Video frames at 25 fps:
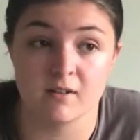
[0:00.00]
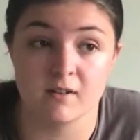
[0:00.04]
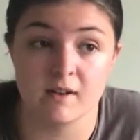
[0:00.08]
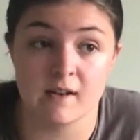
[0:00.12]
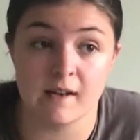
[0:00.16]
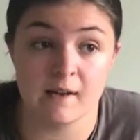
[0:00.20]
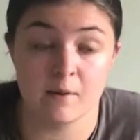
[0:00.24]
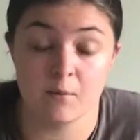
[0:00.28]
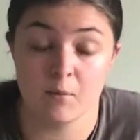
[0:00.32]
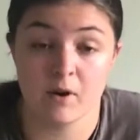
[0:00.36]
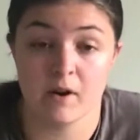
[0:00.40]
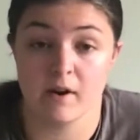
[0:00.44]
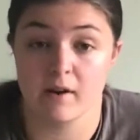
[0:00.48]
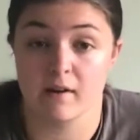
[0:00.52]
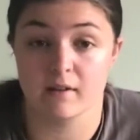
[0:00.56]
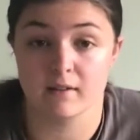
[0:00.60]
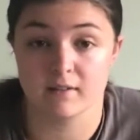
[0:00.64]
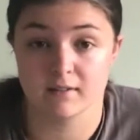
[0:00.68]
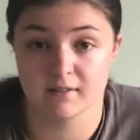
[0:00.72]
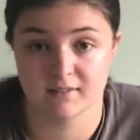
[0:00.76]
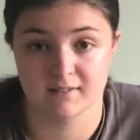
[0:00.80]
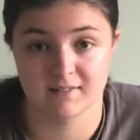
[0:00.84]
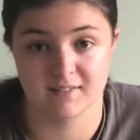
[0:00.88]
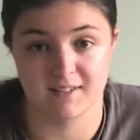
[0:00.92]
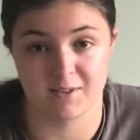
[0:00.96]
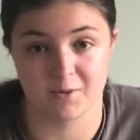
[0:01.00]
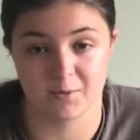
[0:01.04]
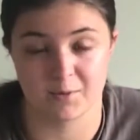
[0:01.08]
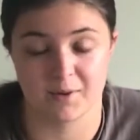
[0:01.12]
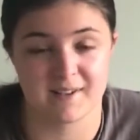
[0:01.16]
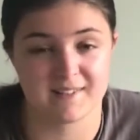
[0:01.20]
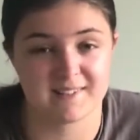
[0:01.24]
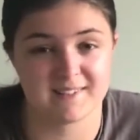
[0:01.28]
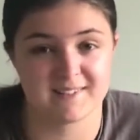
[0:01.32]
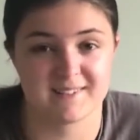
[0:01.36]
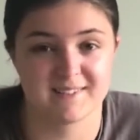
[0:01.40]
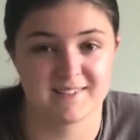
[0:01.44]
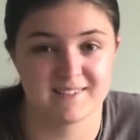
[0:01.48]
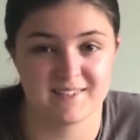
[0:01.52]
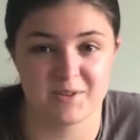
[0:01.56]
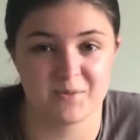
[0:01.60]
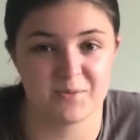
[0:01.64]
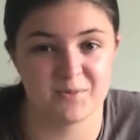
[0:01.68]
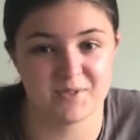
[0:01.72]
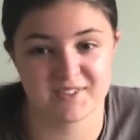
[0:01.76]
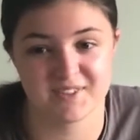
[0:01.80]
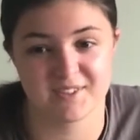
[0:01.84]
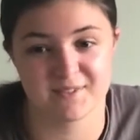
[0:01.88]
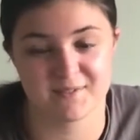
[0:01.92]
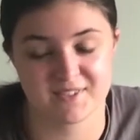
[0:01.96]
it works, otherwise she
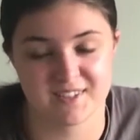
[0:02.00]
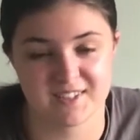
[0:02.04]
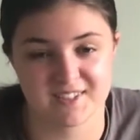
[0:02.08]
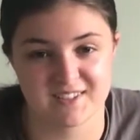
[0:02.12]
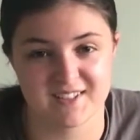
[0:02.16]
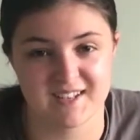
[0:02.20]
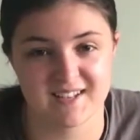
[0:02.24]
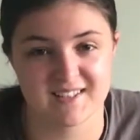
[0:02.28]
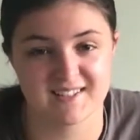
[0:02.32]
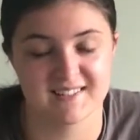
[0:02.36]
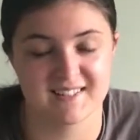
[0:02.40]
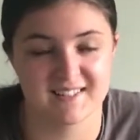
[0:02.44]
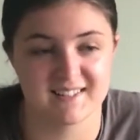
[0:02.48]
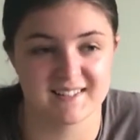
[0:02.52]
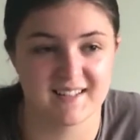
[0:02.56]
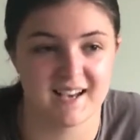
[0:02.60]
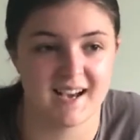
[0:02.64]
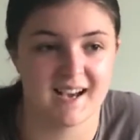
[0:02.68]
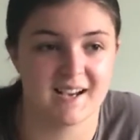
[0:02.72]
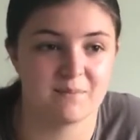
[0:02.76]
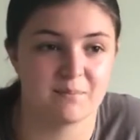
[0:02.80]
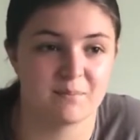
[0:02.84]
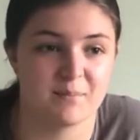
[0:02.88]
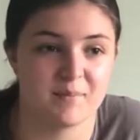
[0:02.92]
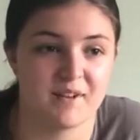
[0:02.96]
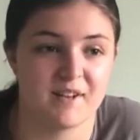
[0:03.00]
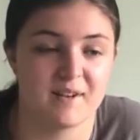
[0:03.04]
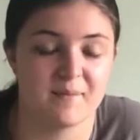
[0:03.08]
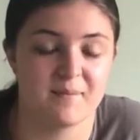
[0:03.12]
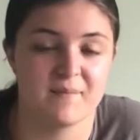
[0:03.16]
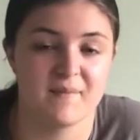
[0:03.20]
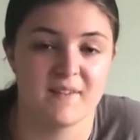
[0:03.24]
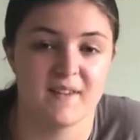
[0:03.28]
wouldn't have suggested that, but